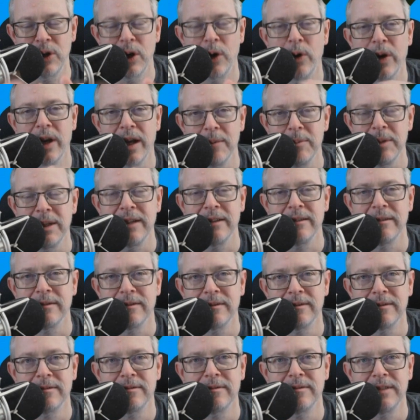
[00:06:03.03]
know what I mean.
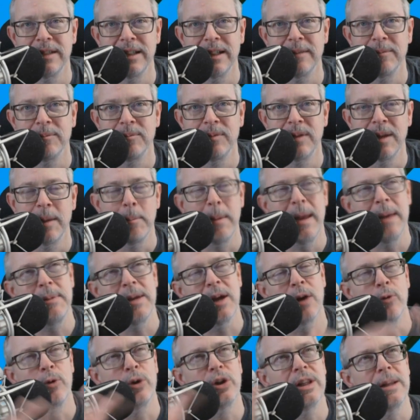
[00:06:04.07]
Yeah,
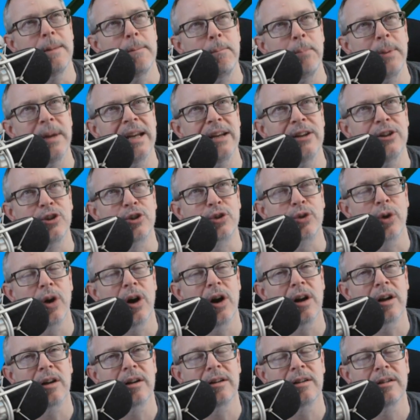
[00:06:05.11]
maybe a really big
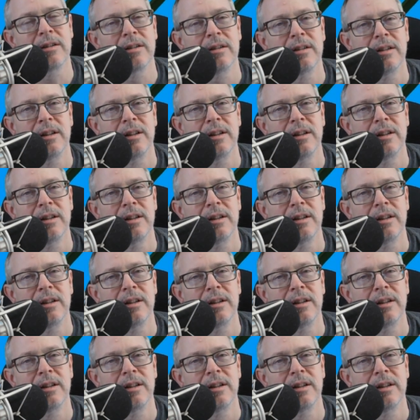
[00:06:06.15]
truck,